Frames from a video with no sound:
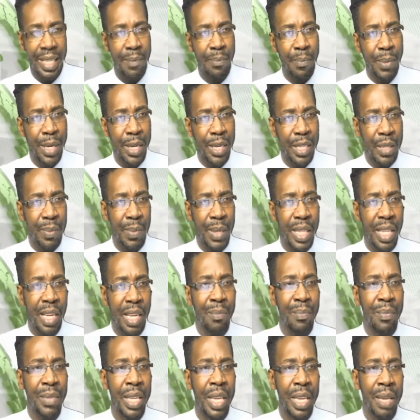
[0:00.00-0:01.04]
The parents may
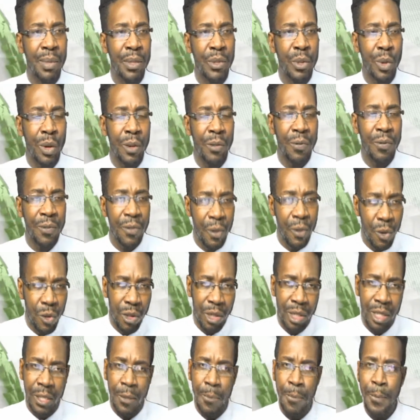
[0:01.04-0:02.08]
not be able to
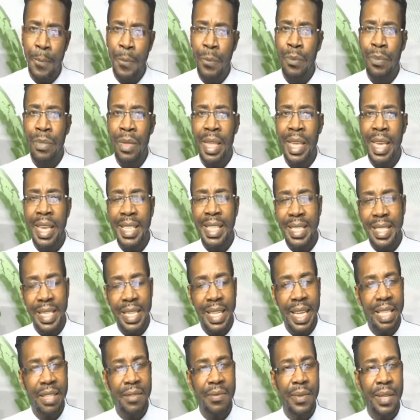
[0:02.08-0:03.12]
afford
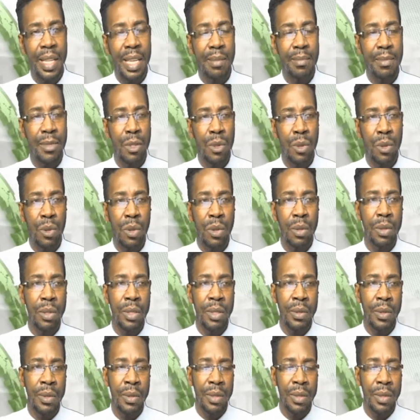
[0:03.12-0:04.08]
internet for them to